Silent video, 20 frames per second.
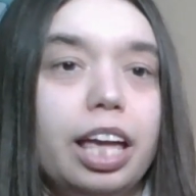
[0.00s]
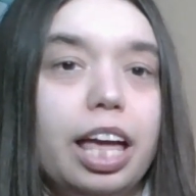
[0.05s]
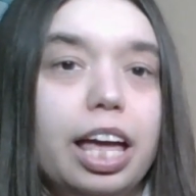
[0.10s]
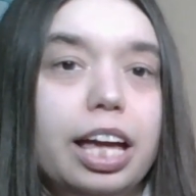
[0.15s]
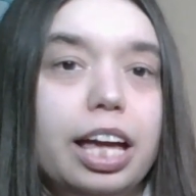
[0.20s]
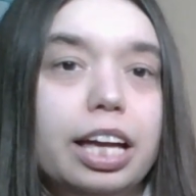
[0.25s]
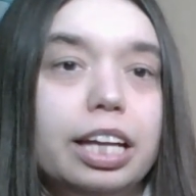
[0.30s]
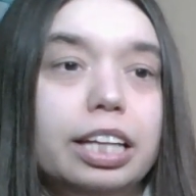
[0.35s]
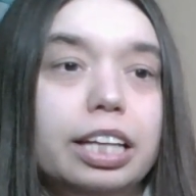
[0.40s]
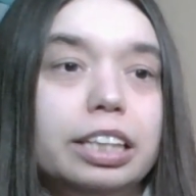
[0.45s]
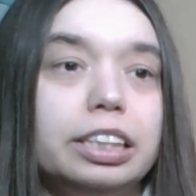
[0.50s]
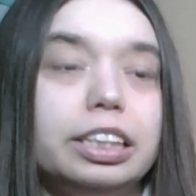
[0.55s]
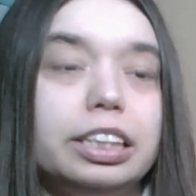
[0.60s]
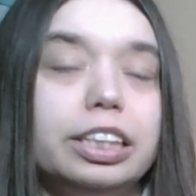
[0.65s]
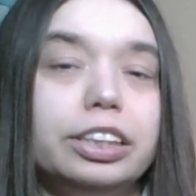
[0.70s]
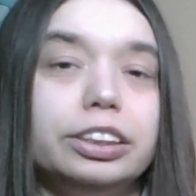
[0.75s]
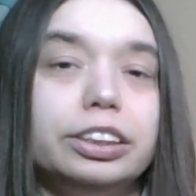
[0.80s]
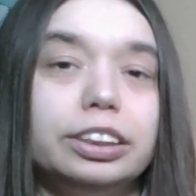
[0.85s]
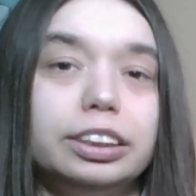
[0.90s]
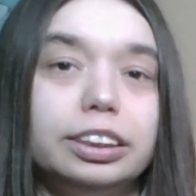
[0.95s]
And
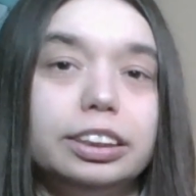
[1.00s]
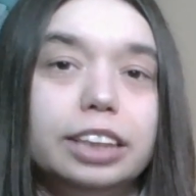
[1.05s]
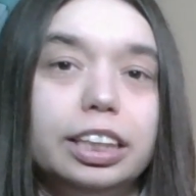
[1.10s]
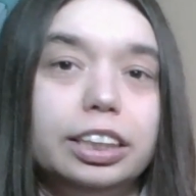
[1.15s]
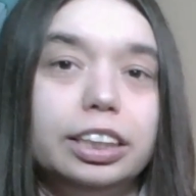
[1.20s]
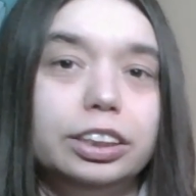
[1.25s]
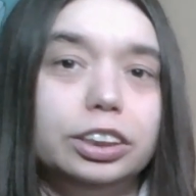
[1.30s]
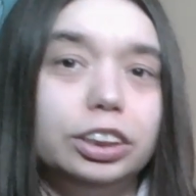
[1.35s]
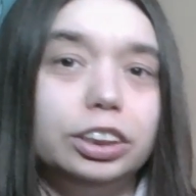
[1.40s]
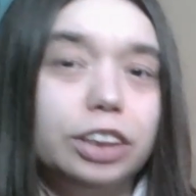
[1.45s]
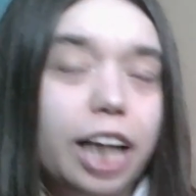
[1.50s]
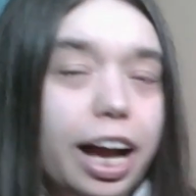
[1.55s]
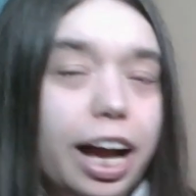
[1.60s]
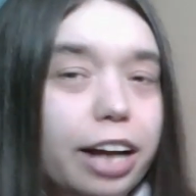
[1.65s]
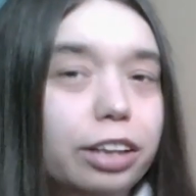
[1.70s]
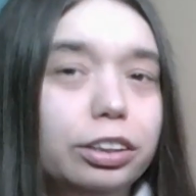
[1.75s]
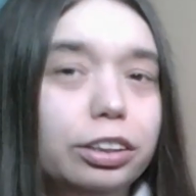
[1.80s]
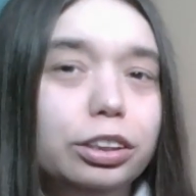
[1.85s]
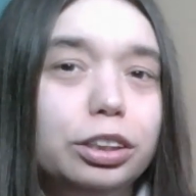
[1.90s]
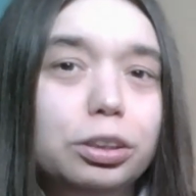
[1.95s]
there's a
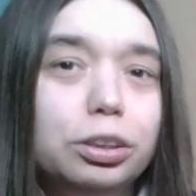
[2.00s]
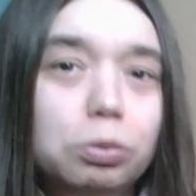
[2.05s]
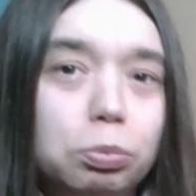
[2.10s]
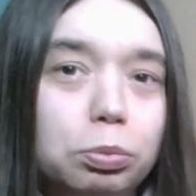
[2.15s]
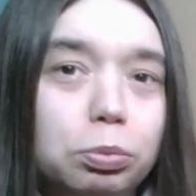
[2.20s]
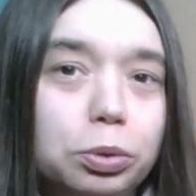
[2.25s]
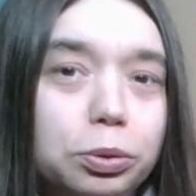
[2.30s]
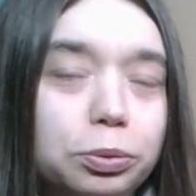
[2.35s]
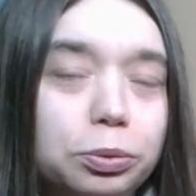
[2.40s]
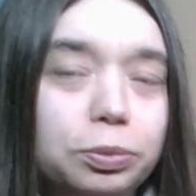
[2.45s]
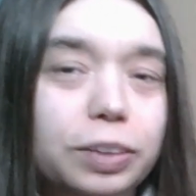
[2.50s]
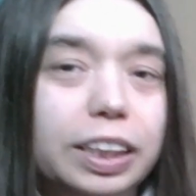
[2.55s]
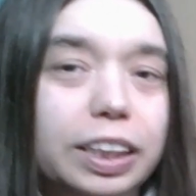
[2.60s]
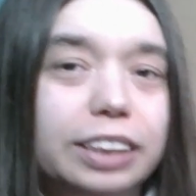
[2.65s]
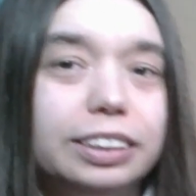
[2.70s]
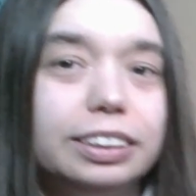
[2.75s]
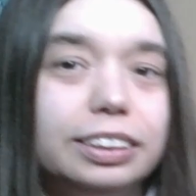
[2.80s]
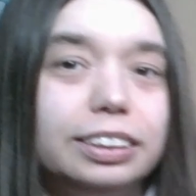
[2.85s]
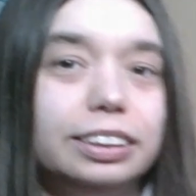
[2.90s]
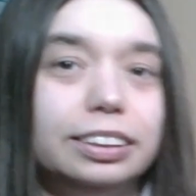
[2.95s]
childhood wound
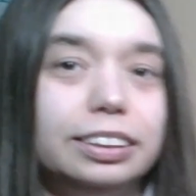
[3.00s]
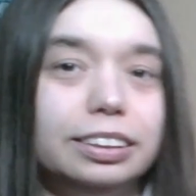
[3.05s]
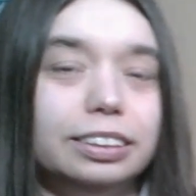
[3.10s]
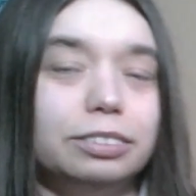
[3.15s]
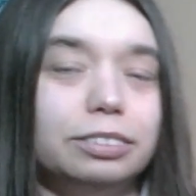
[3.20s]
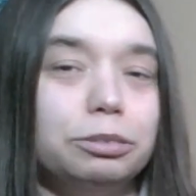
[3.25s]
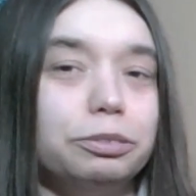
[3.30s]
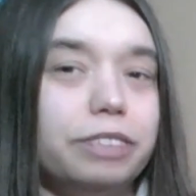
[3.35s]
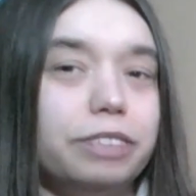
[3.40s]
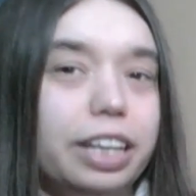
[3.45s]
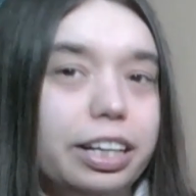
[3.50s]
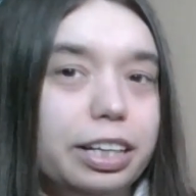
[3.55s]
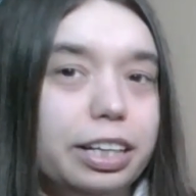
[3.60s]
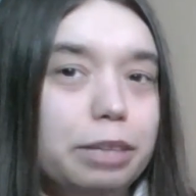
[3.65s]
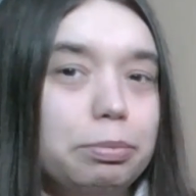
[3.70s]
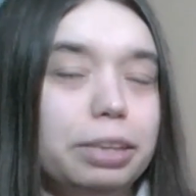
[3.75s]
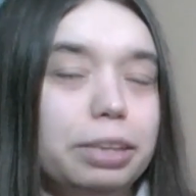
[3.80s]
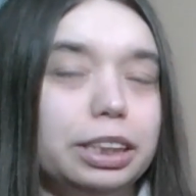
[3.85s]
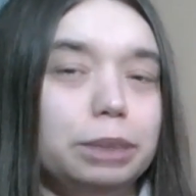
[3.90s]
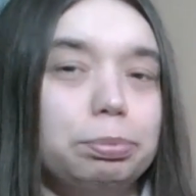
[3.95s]
that's still
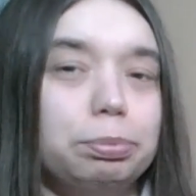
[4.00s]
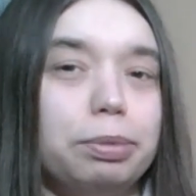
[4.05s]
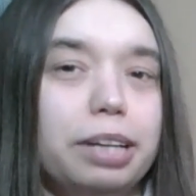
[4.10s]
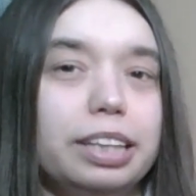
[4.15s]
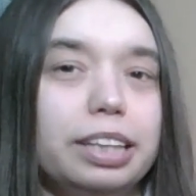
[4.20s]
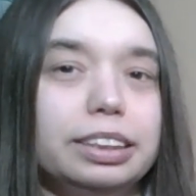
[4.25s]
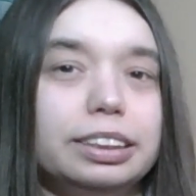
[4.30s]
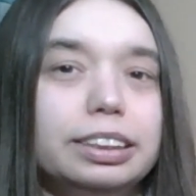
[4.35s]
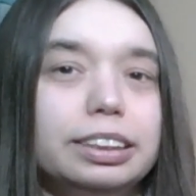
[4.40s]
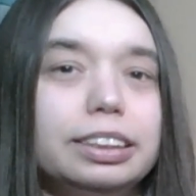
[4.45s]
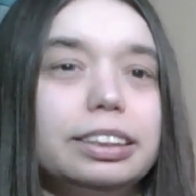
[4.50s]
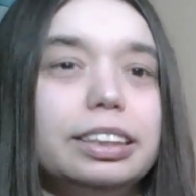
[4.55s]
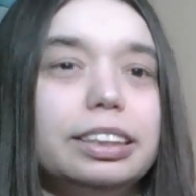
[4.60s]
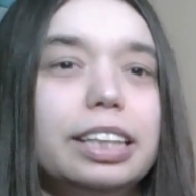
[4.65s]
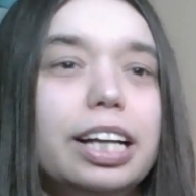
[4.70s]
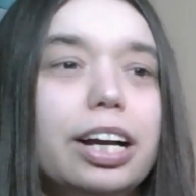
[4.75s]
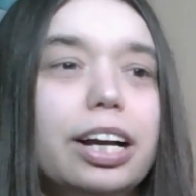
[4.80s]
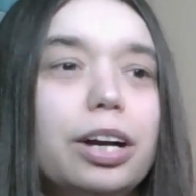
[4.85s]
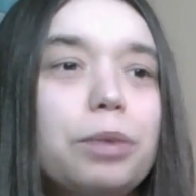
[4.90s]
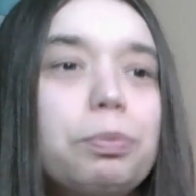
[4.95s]
very much present
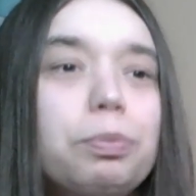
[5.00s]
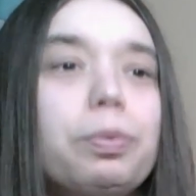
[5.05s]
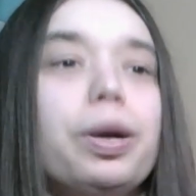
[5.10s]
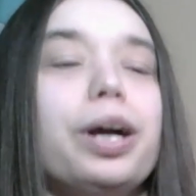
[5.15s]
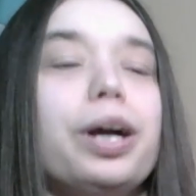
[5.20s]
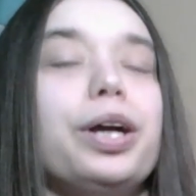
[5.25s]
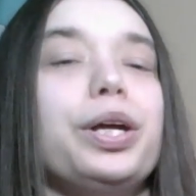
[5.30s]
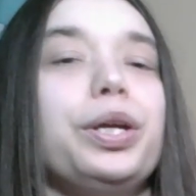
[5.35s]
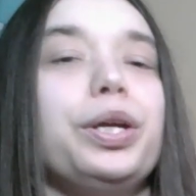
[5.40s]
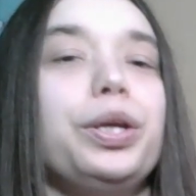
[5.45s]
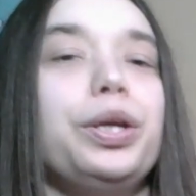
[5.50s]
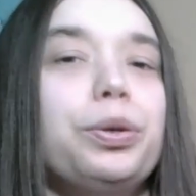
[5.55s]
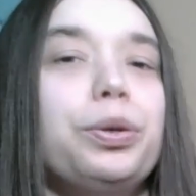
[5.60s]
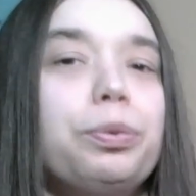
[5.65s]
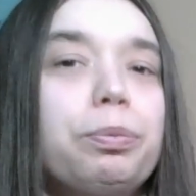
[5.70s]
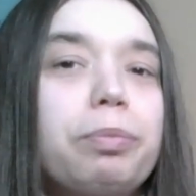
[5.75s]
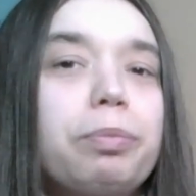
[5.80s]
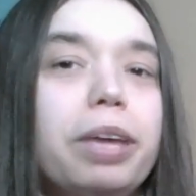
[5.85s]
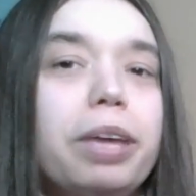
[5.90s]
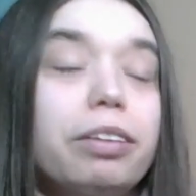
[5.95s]
there, where
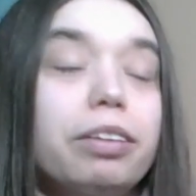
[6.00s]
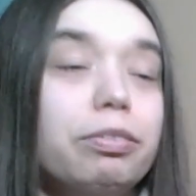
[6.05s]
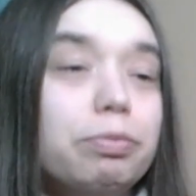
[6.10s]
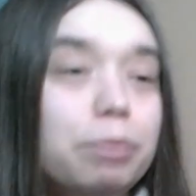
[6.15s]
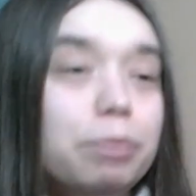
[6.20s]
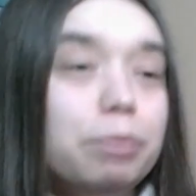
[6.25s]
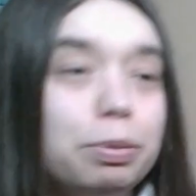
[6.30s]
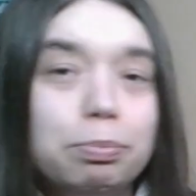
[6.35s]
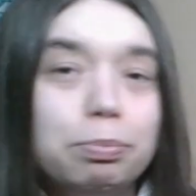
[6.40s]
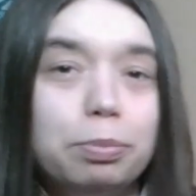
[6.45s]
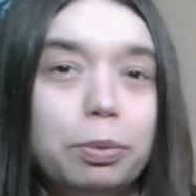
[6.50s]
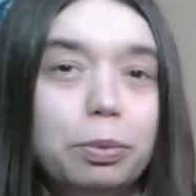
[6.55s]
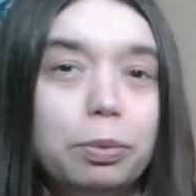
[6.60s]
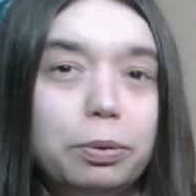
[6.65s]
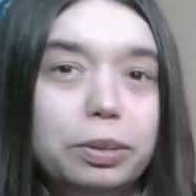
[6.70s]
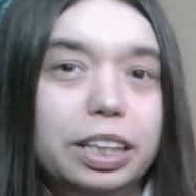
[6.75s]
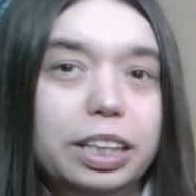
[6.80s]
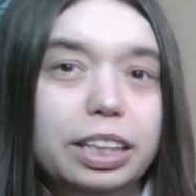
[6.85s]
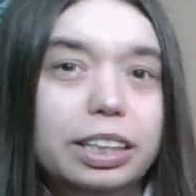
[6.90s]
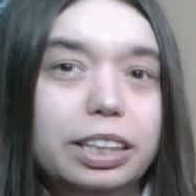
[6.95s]
you may have been
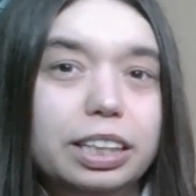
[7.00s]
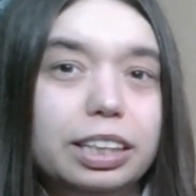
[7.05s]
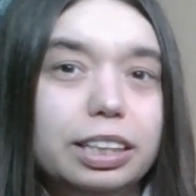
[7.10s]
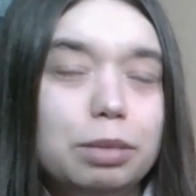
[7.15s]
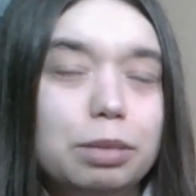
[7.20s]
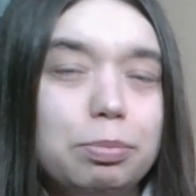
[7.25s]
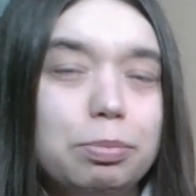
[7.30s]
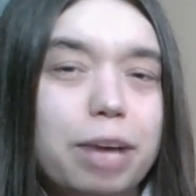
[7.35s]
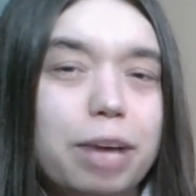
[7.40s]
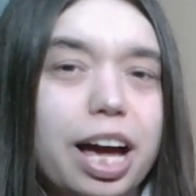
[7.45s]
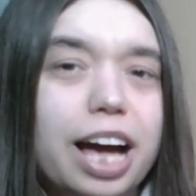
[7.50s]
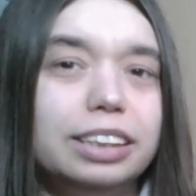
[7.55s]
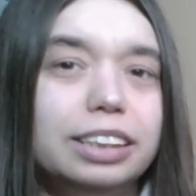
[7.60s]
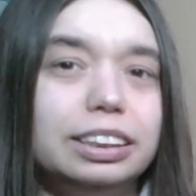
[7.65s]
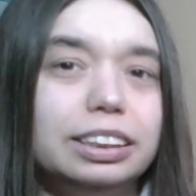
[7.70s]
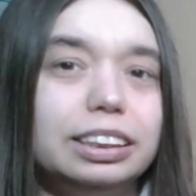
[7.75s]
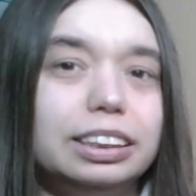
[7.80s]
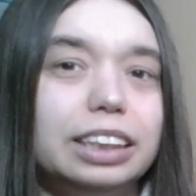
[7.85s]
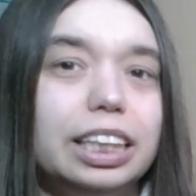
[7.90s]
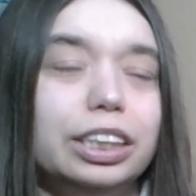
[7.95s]
bullied in the
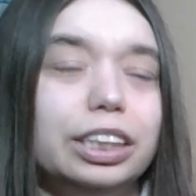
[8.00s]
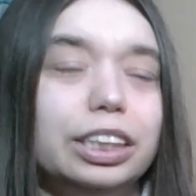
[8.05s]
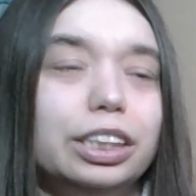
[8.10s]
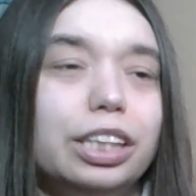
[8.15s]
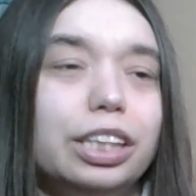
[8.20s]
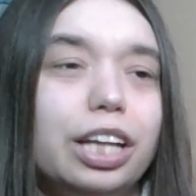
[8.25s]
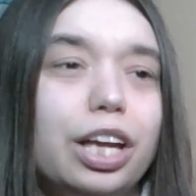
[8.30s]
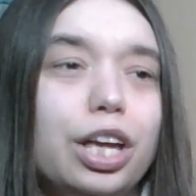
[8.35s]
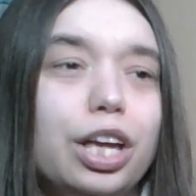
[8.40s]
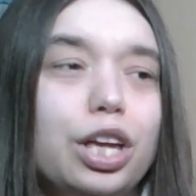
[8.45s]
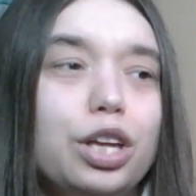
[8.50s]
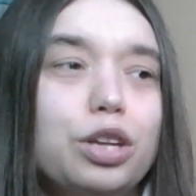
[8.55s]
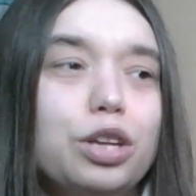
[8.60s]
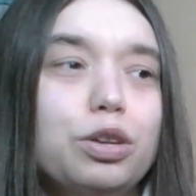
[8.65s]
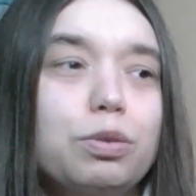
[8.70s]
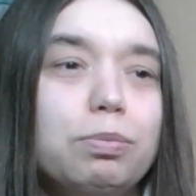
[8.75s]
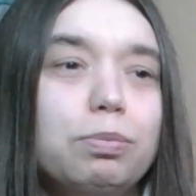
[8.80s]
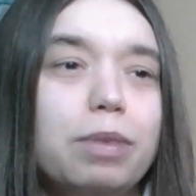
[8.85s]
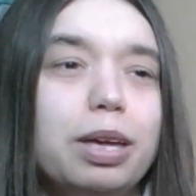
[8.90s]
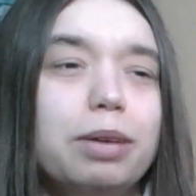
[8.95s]
past and
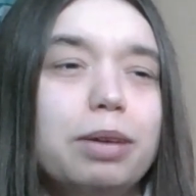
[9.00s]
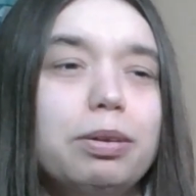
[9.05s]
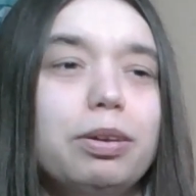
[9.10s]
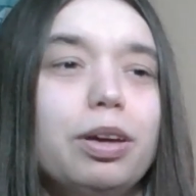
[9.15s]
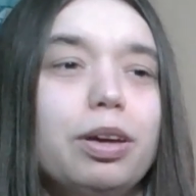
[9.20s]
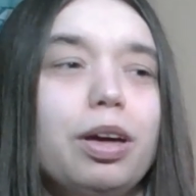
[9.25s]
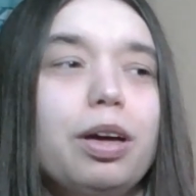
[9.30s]
you may